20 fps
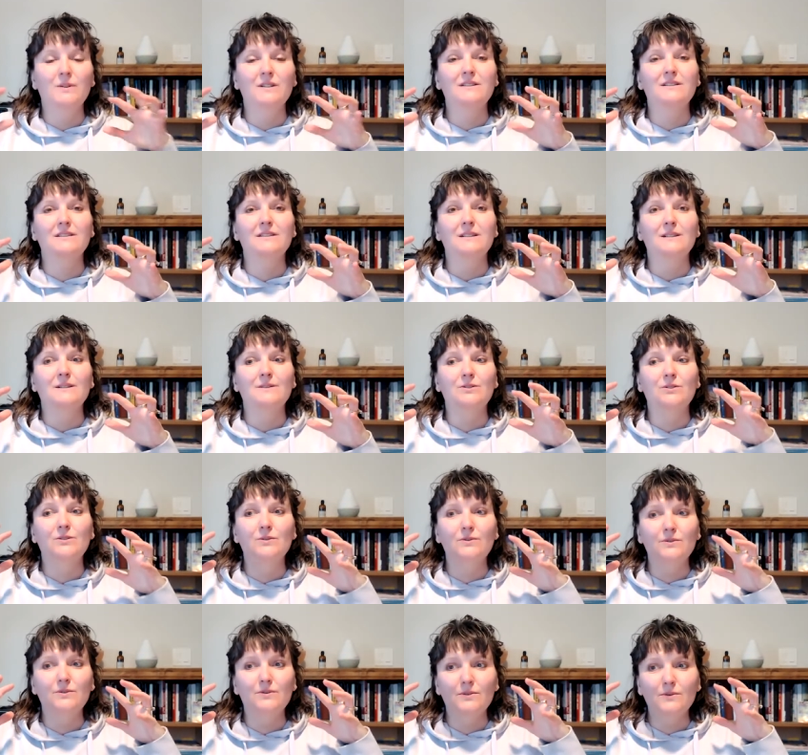was
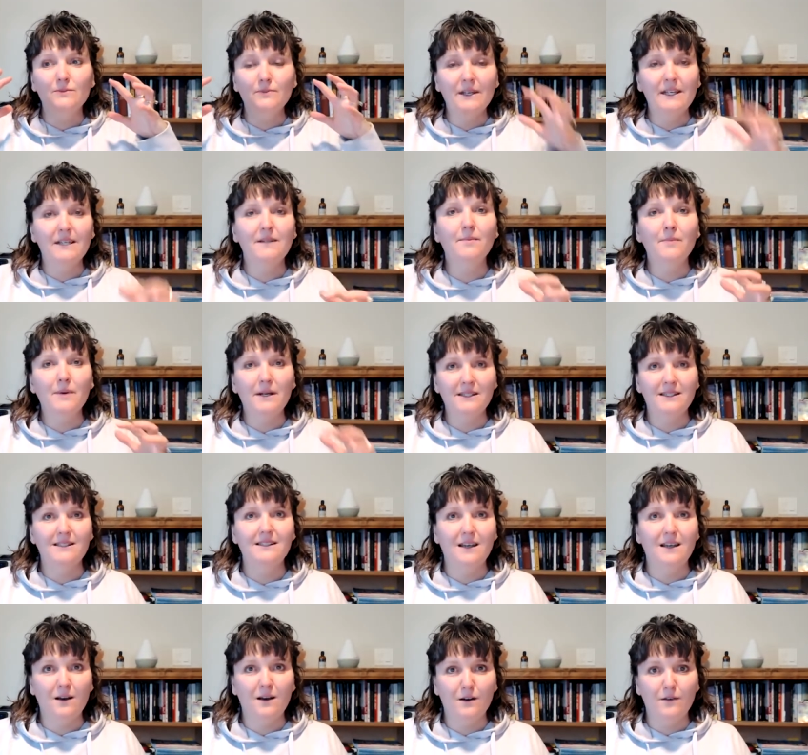to make
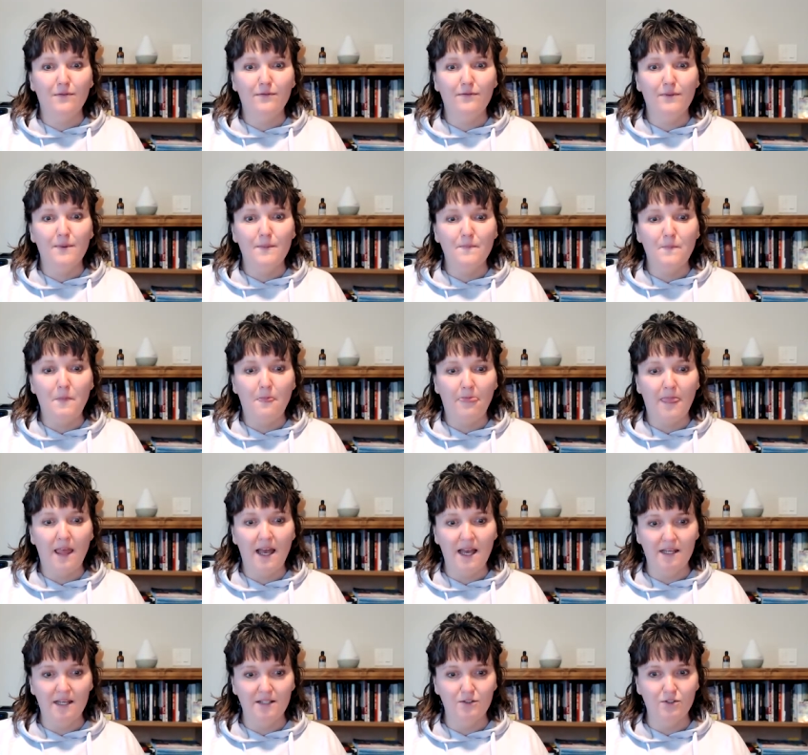myself
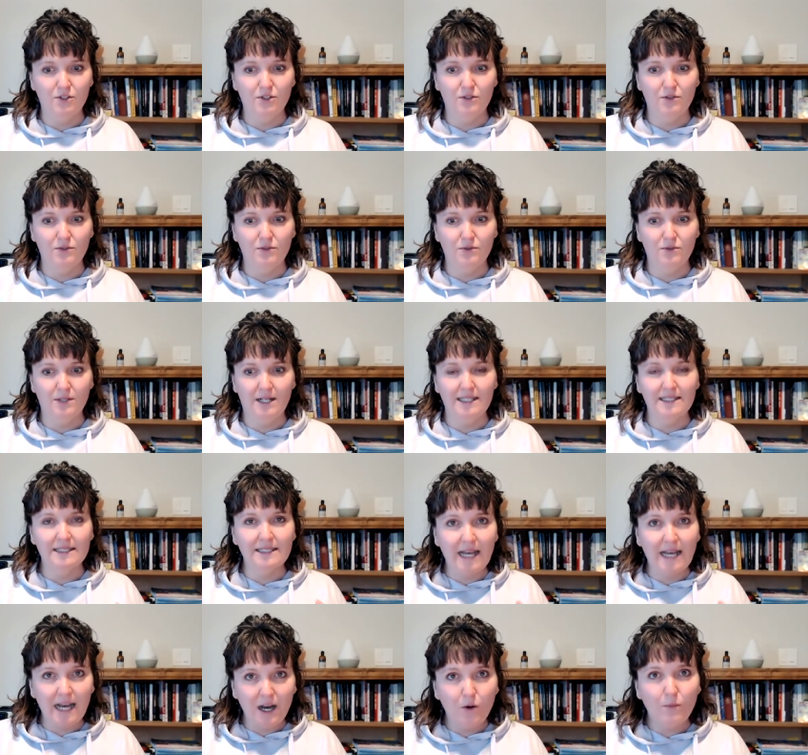and to
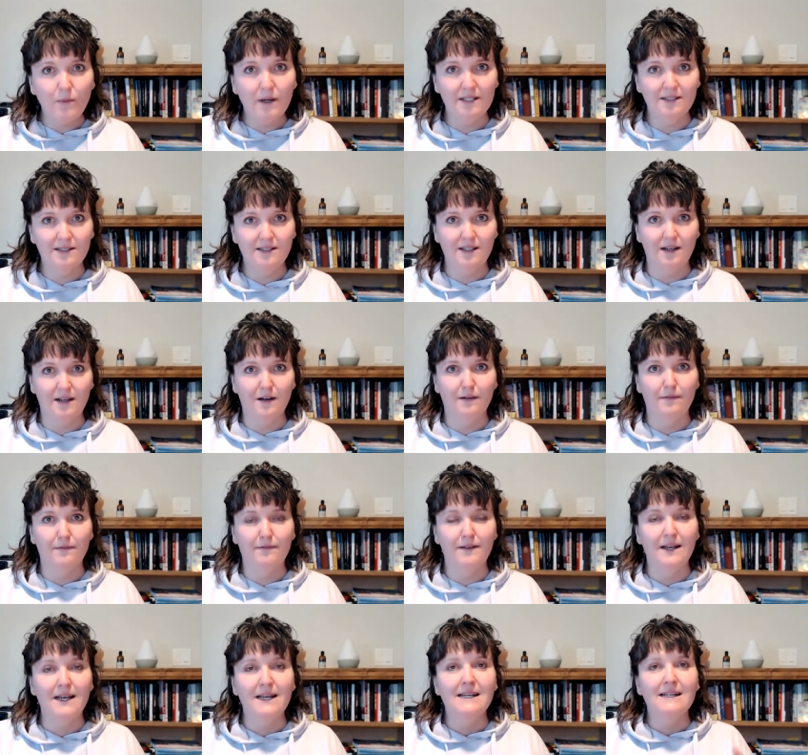allow myself
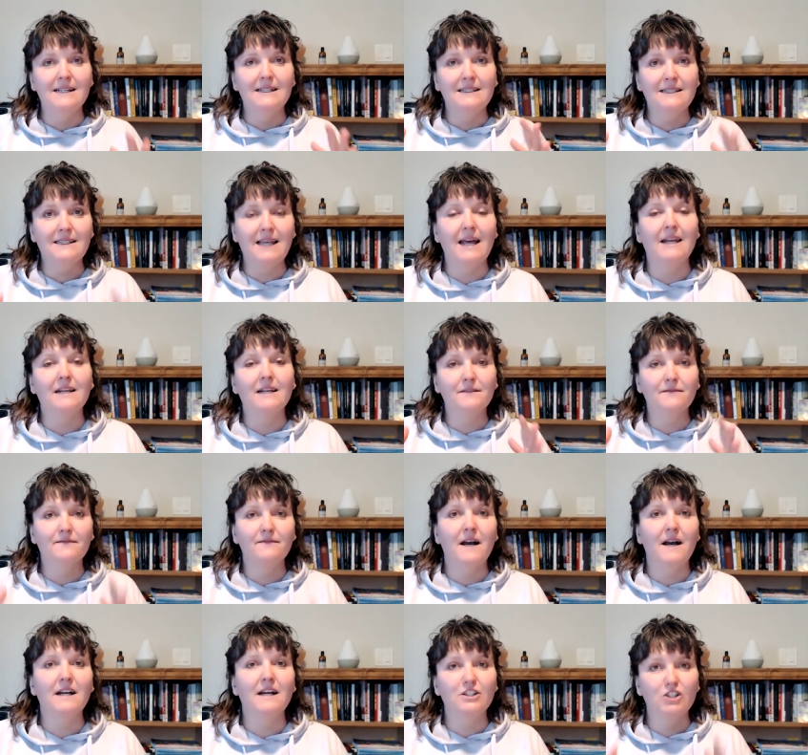
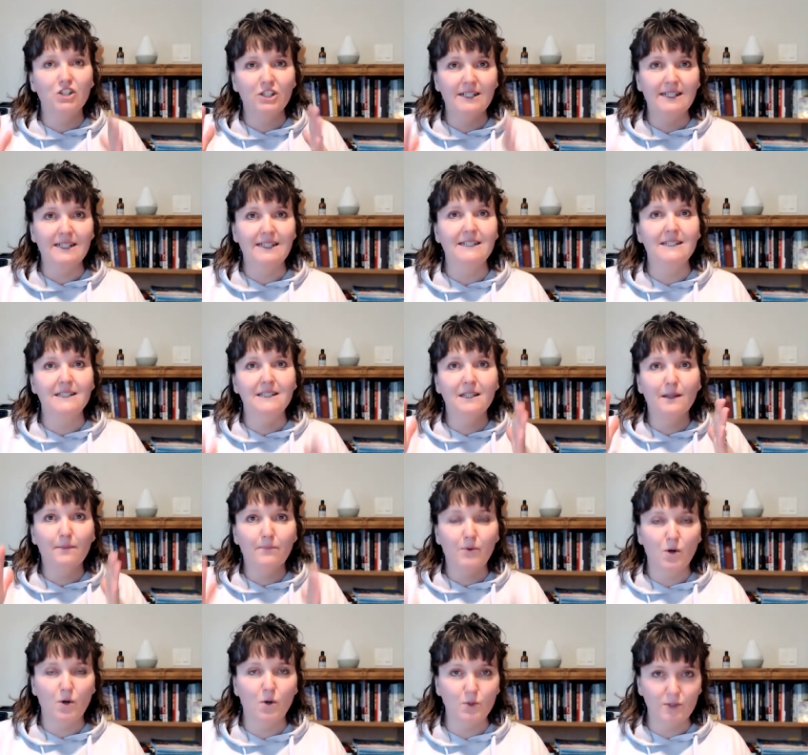satisfaction in the
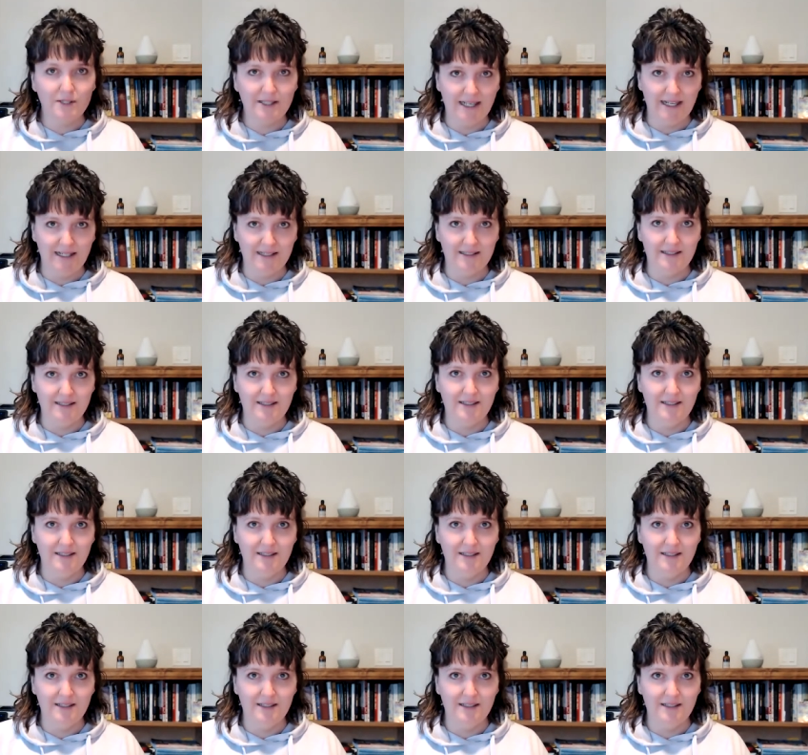process.